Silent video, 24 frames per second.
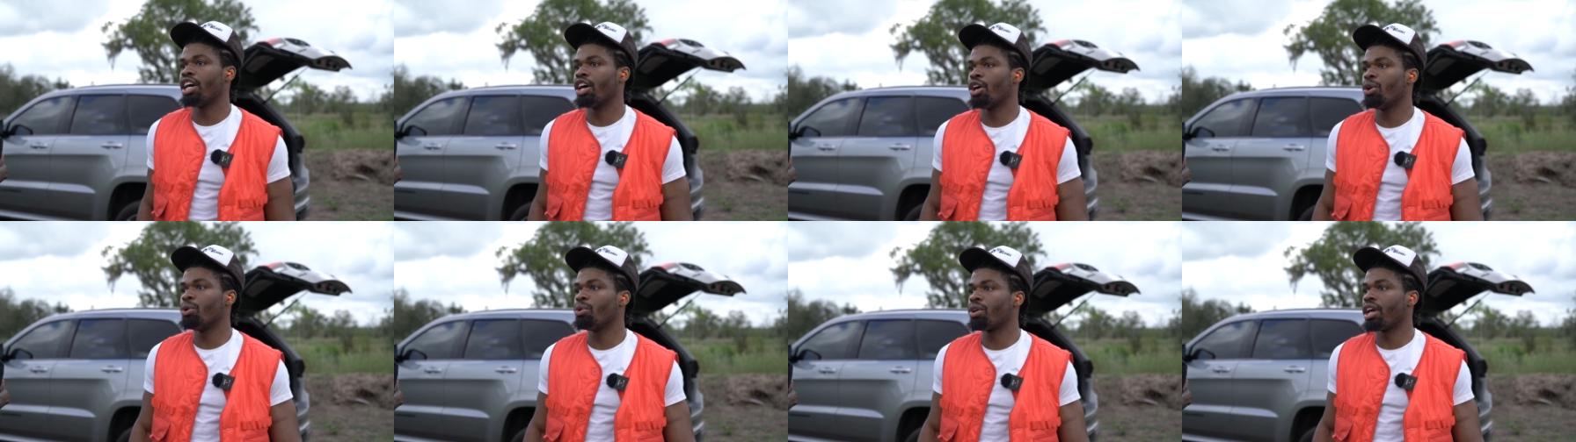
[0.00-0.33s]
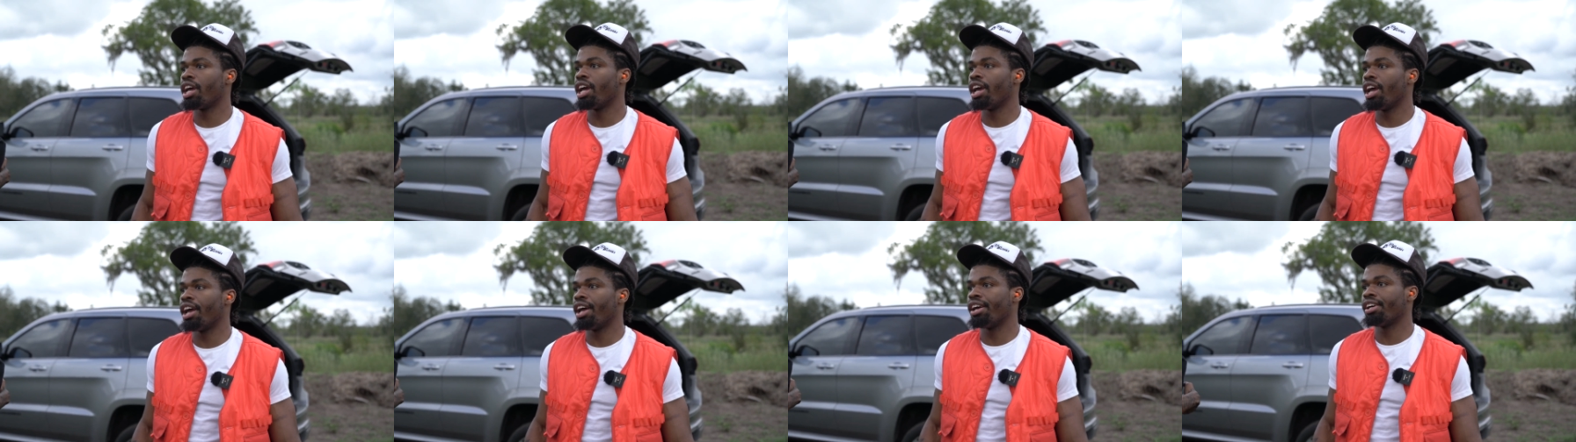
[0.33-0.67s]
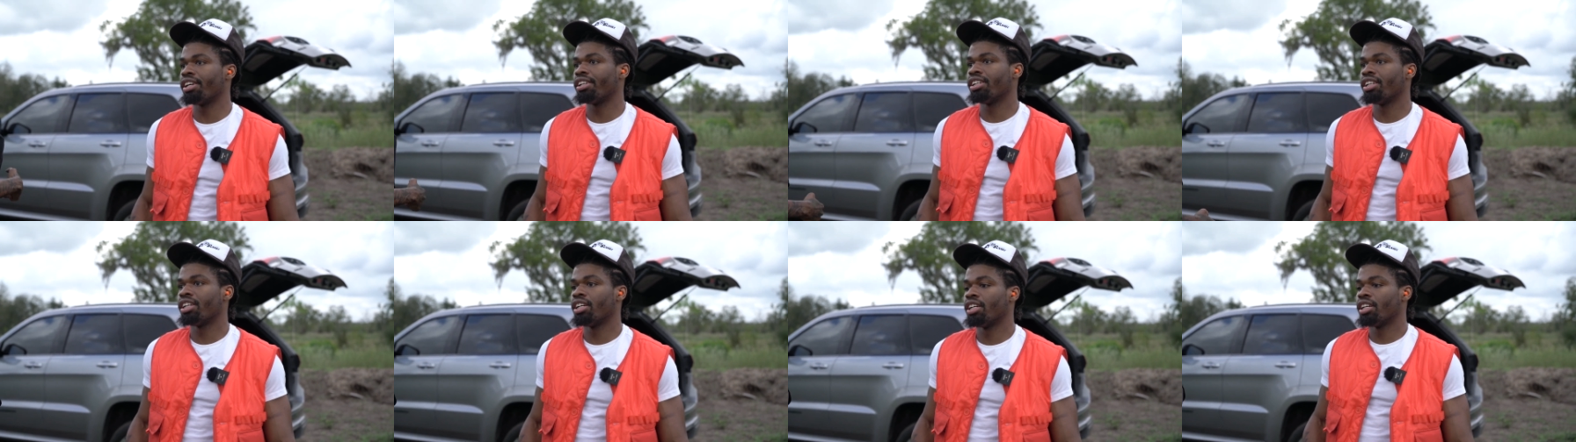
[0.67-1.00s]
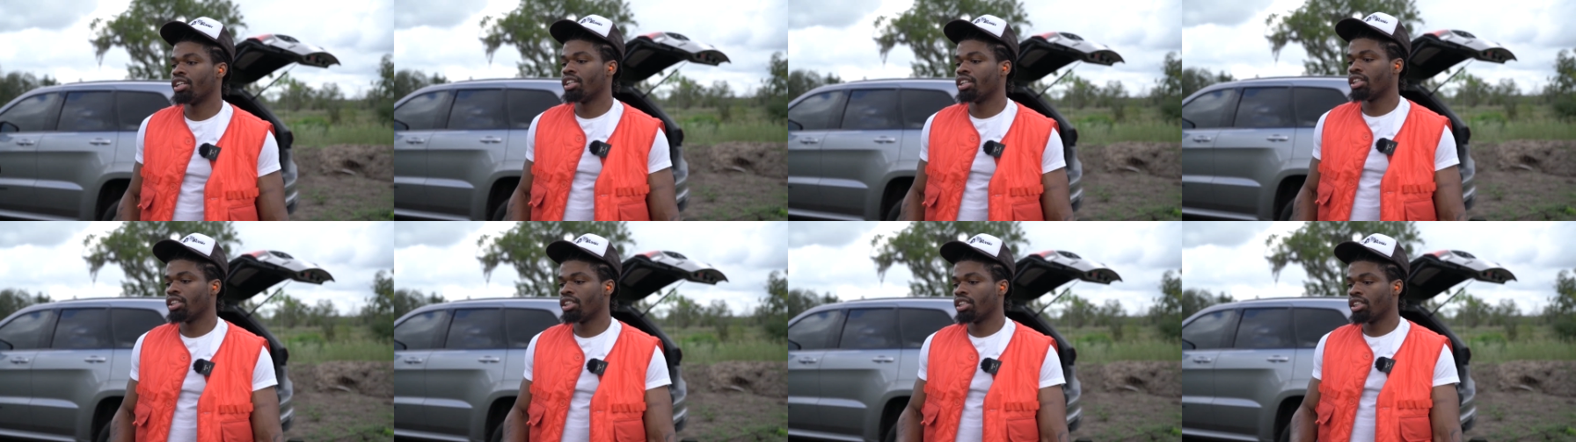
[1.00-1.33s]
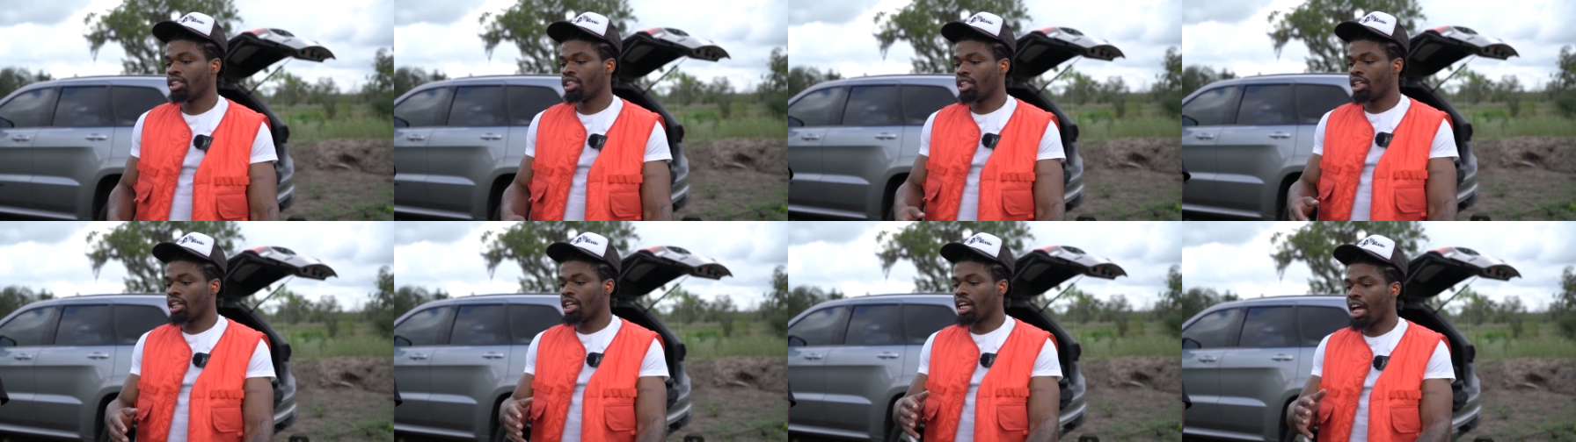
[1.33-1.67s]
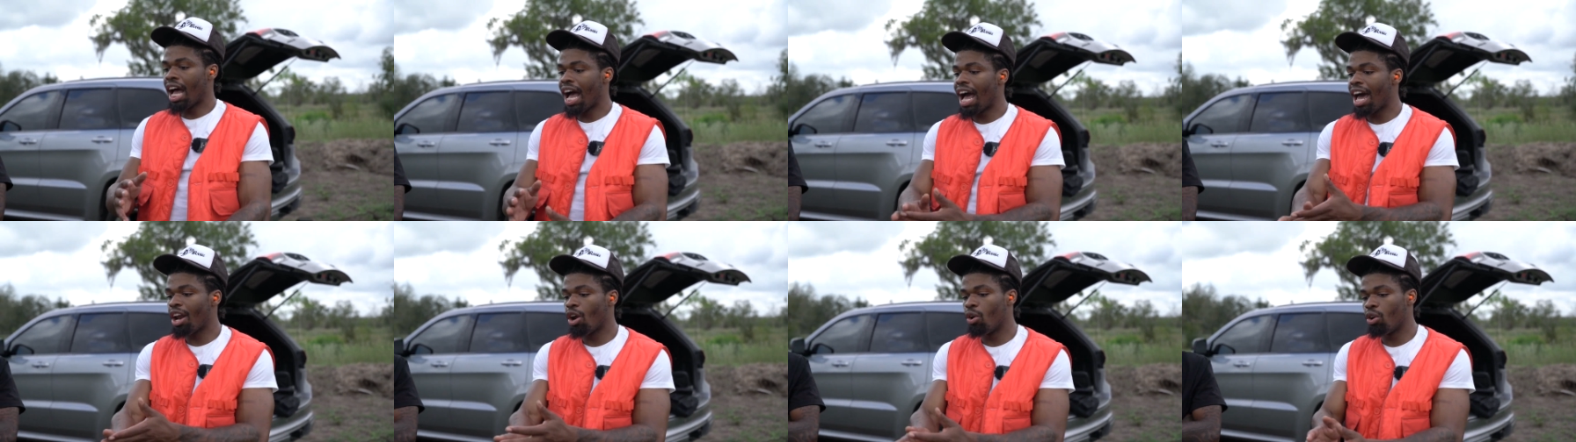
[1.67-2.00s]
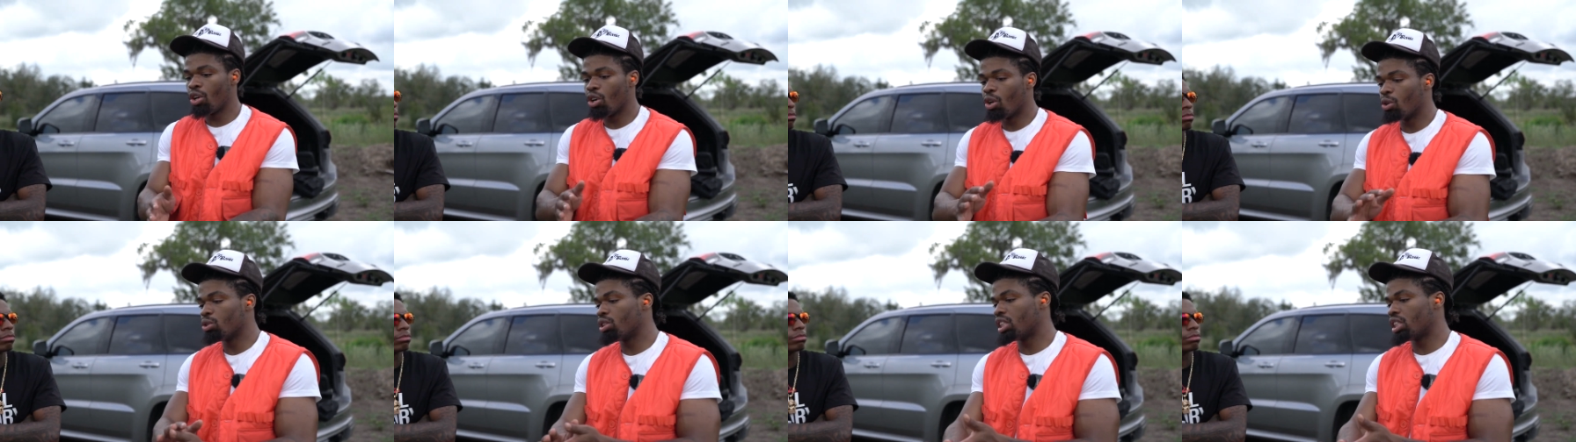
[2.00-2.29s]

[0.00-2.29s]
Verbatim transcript: yo, you can't, God only gonna